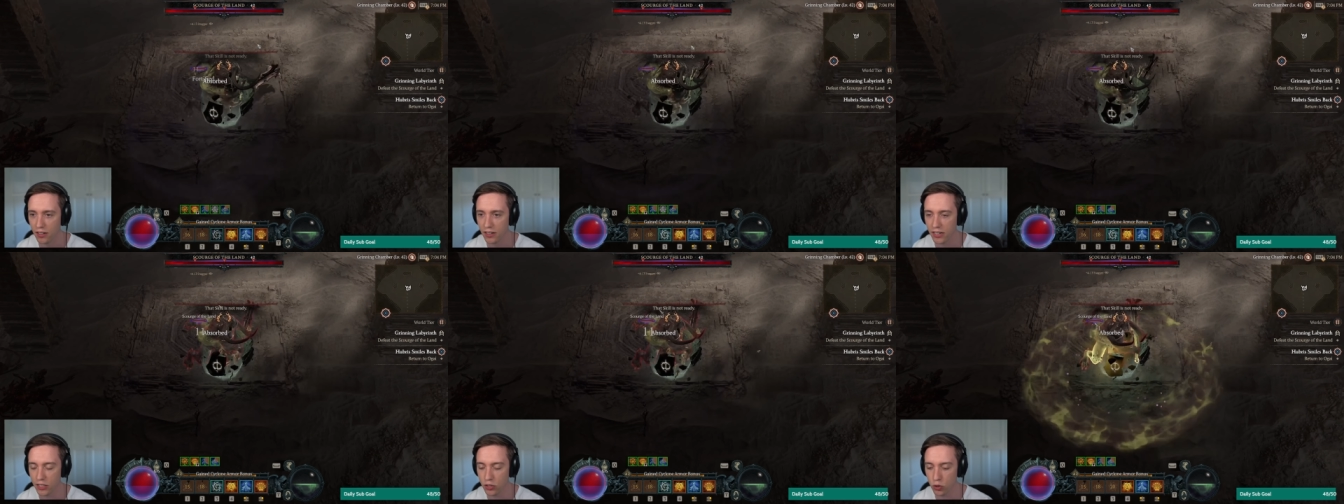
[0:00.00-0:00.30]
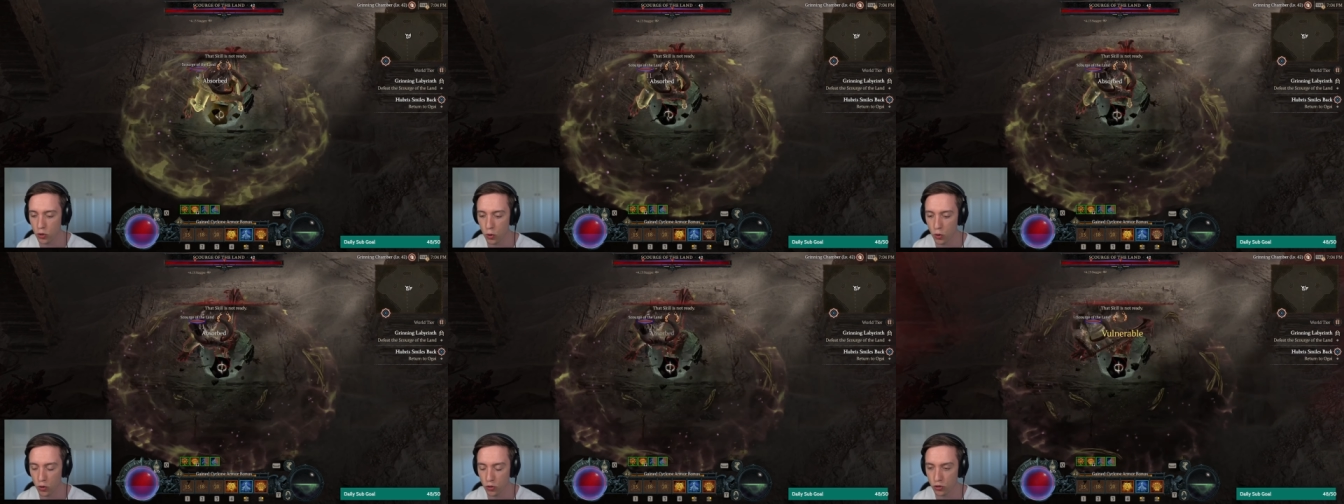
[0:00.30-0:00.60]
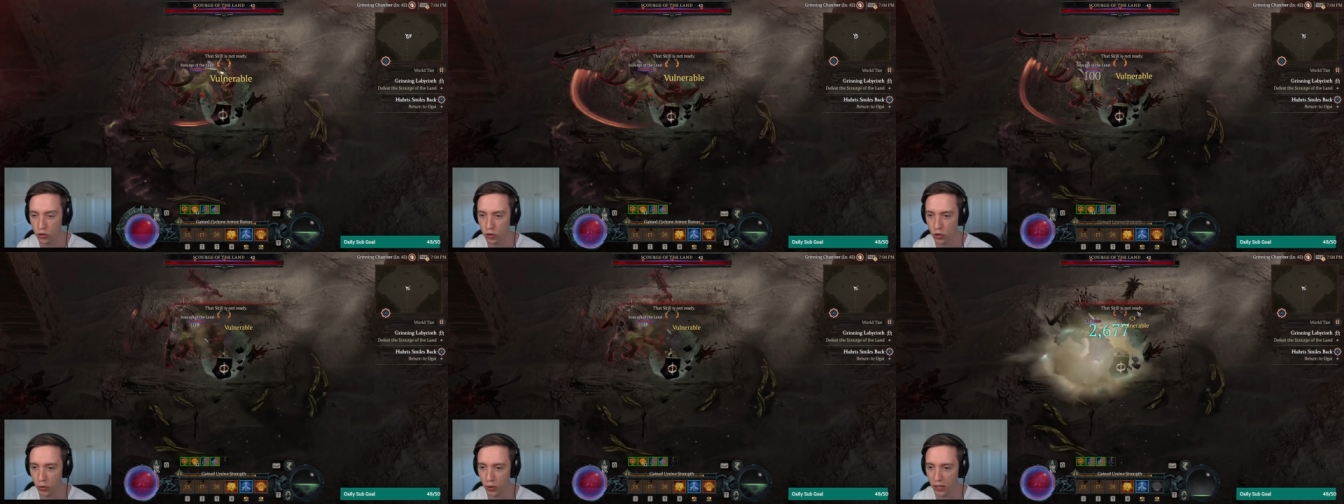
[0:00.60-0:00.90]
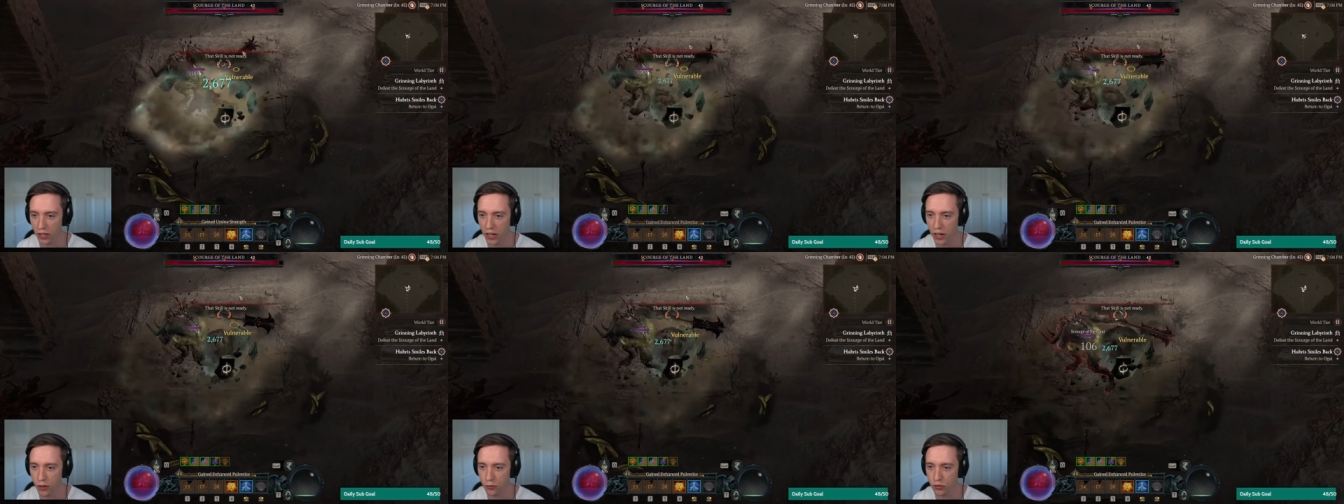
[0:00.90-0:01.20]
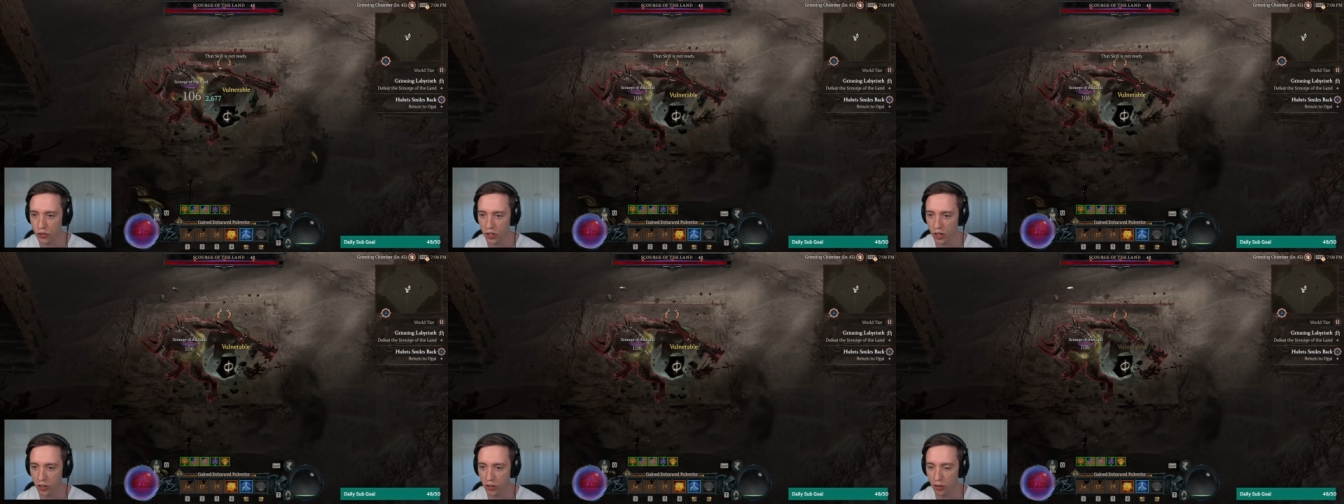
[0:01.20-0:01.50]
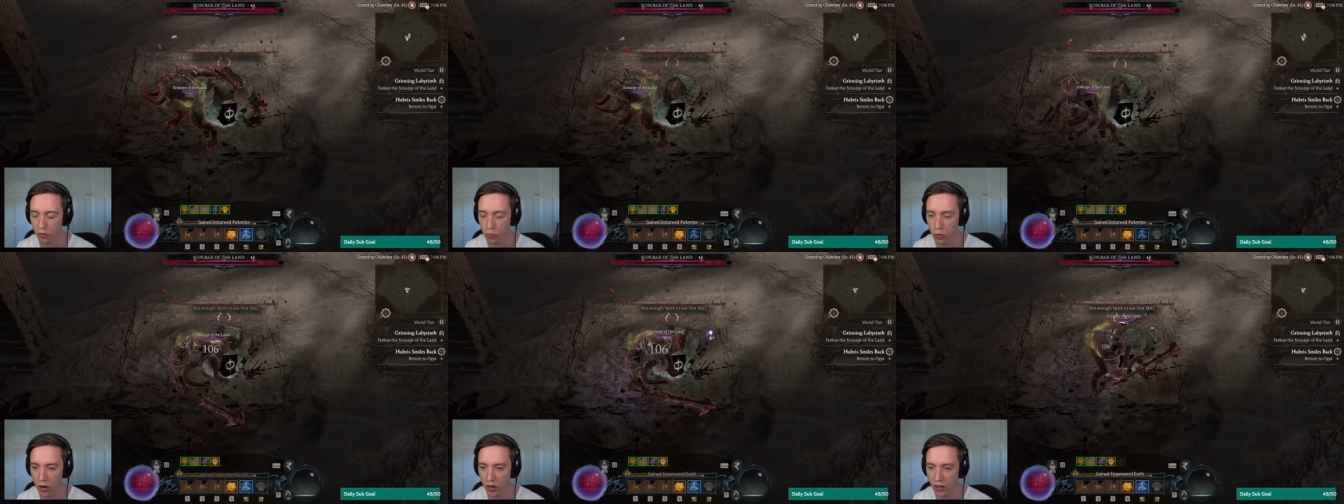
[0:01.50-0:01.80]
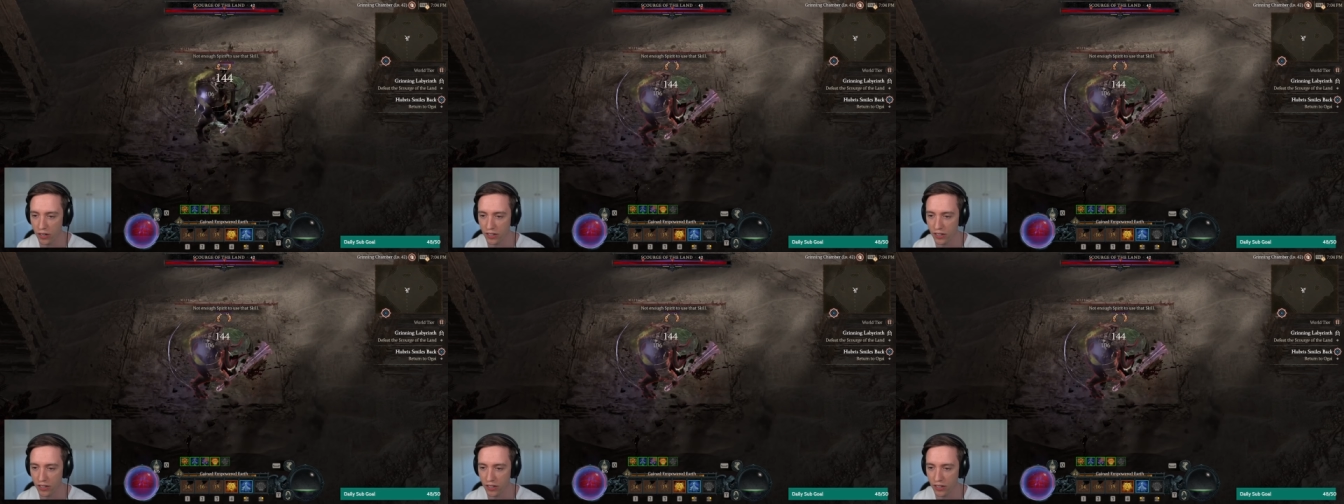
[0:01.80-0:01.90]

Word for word: That's the whole storyline of StarCraft 1.